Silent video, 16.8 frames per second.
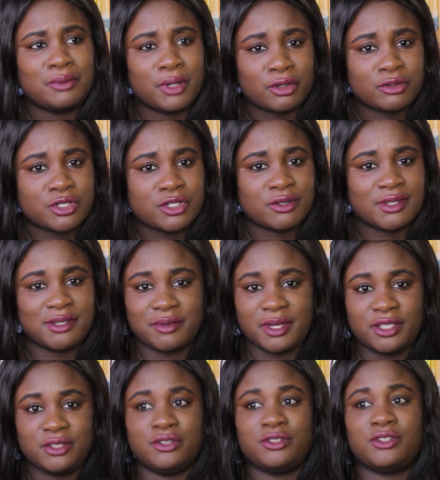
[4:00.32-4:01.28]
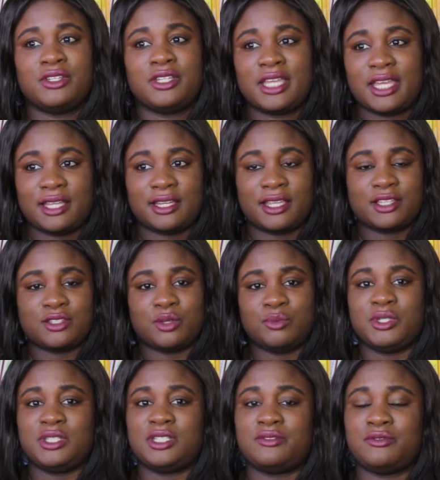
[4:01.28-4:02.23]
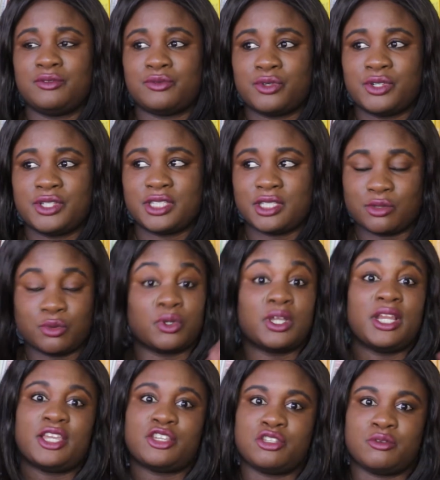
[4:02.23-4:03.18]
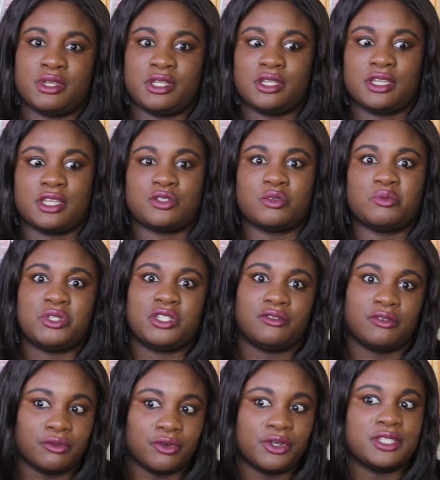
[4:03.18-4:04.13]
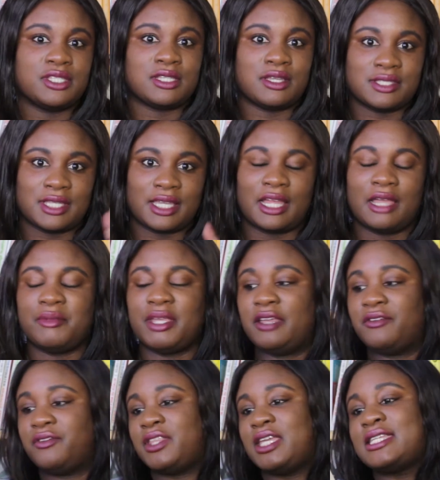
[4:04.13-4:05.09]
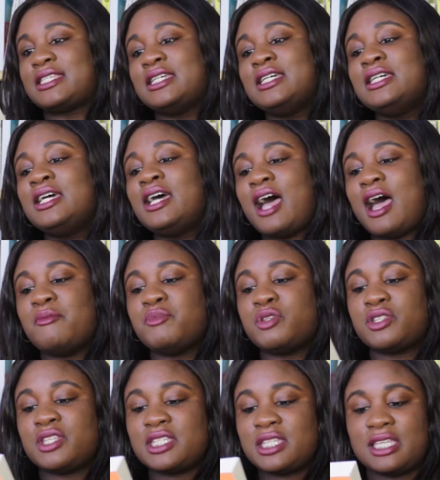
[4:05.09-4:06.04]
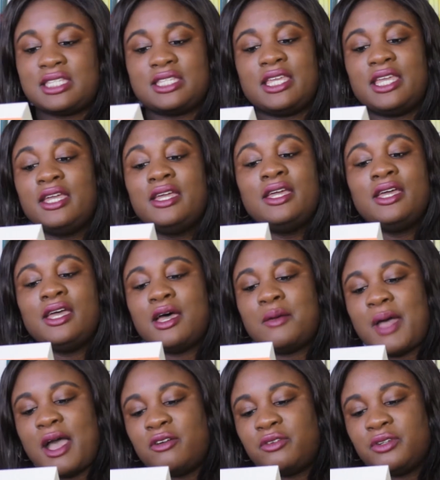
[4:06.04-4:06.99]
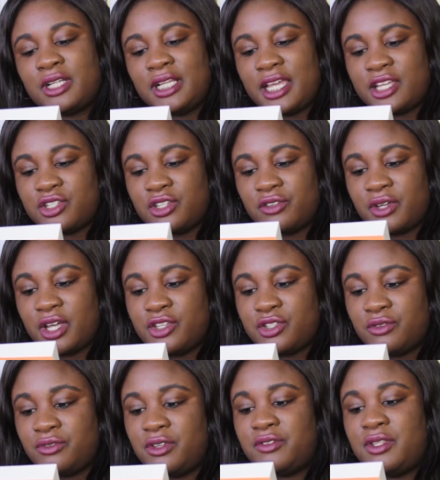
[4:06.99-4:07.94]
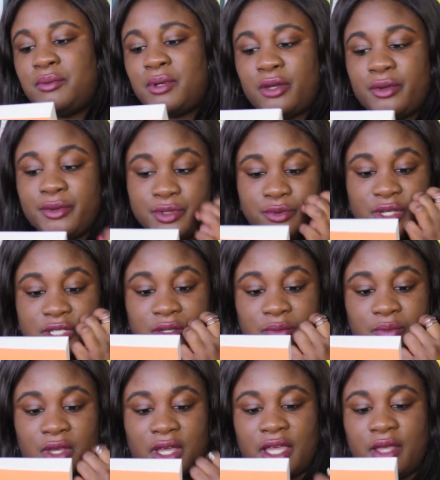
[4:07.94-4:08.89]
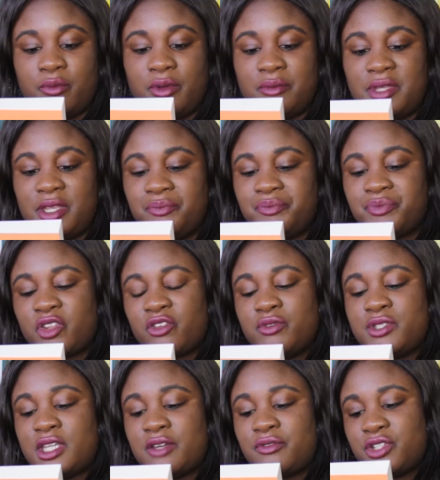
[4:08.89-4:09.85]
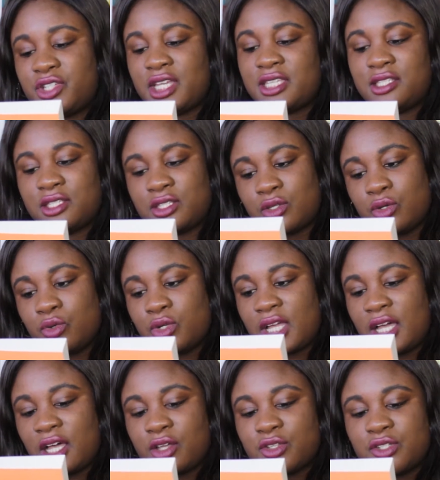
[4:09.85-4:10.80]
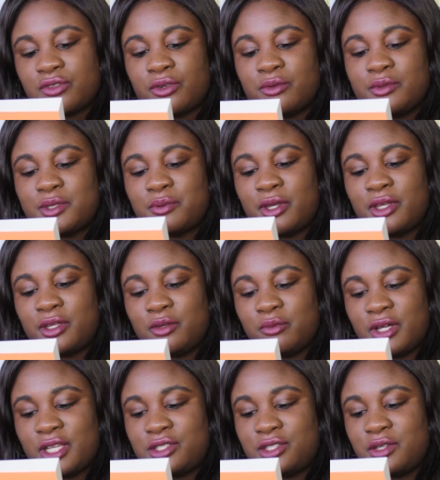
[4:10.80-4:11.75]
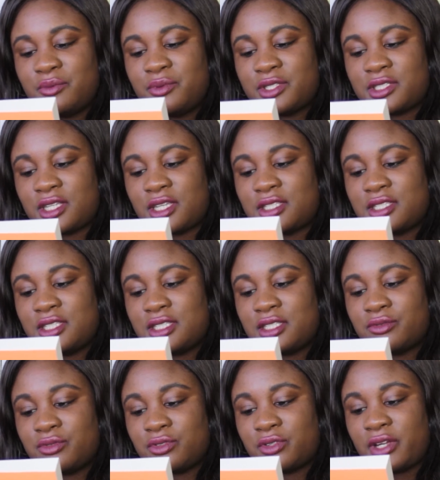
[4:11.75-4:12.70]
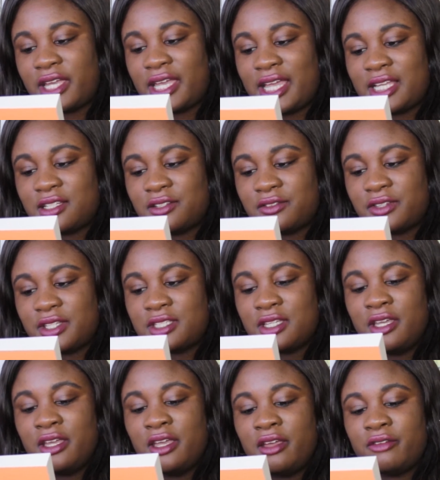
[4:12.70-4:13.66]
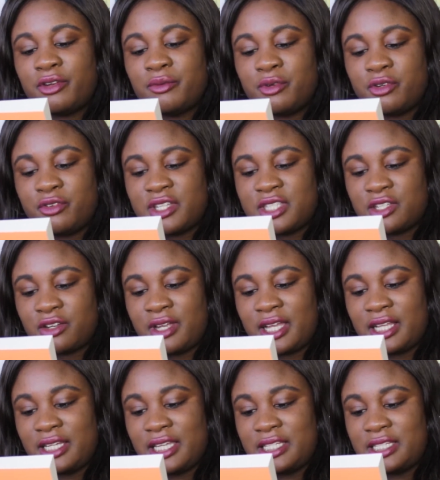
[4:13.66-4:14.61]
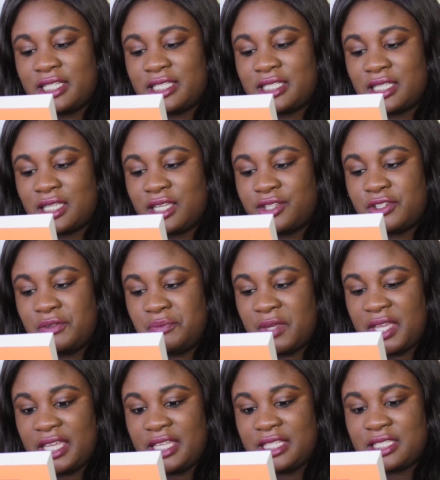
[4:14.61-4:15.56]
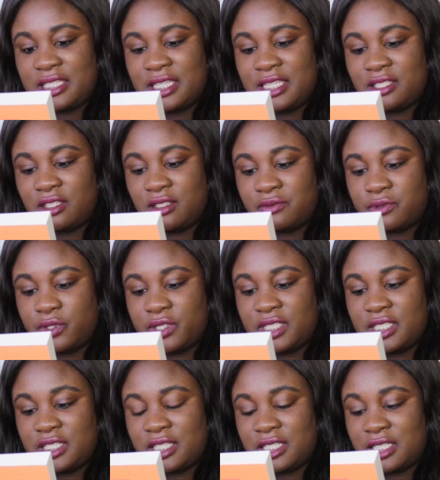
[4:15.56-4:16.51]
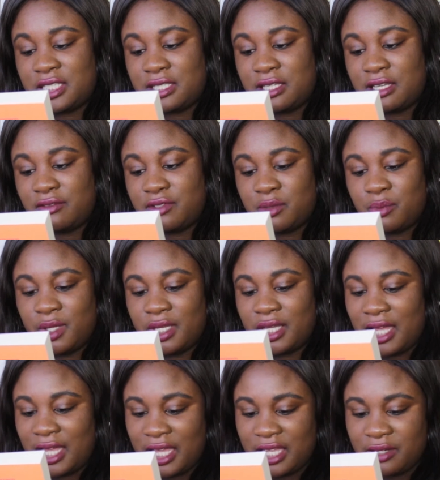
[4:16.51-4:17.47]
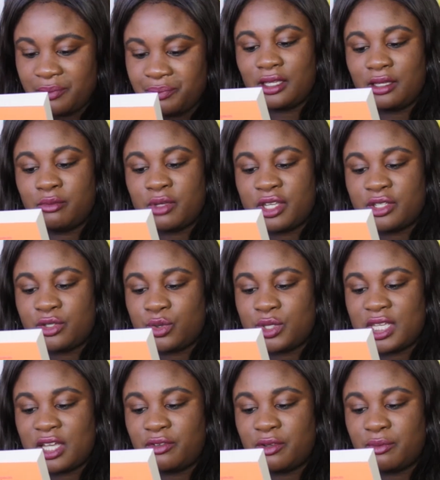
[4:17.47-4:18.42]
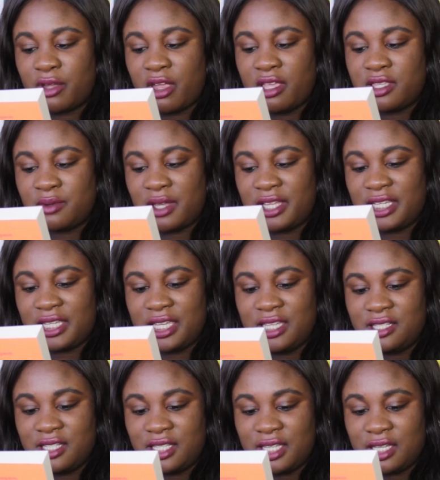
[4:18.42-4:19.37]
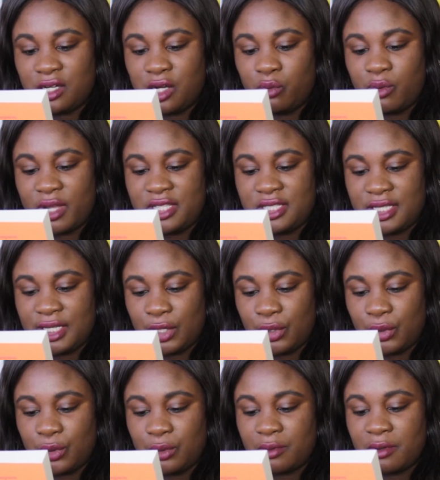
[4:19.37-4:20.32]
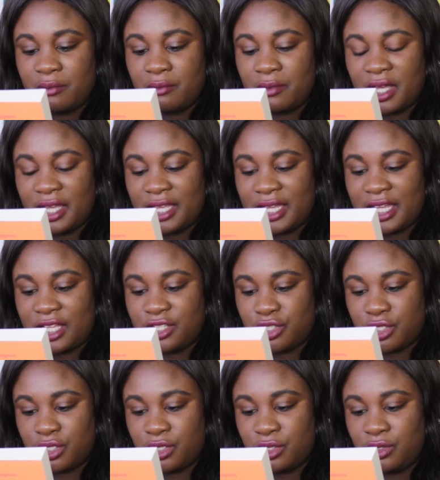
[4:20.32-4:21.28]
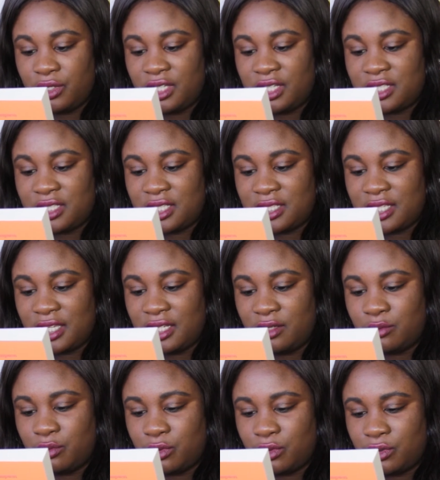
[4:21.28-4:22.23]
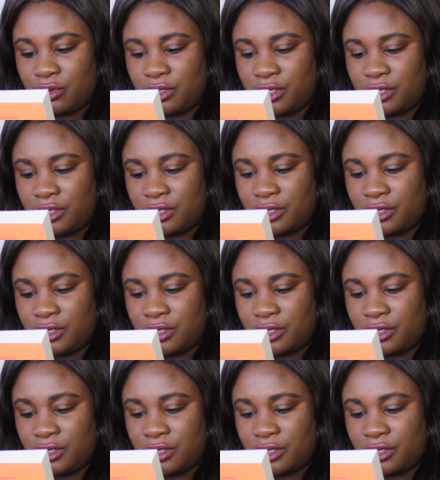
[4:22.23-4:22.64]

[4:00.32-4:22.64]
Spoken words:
poetry where you can get like so many different voices, or collections where you can get so many different voices. I was like, I'm here for this. So this says here, a powerful collection of 150 poems written by women, from suffragettes to schoolgirls, from spoken word superstars to civil rights activists, from aristocrat ladies to kitchen maids, these are the voices that deserve to be heard. Immerse yourself in poems by Nikita Gill, Wendy Cope, Maya Angelou, Yusa Daly Ward,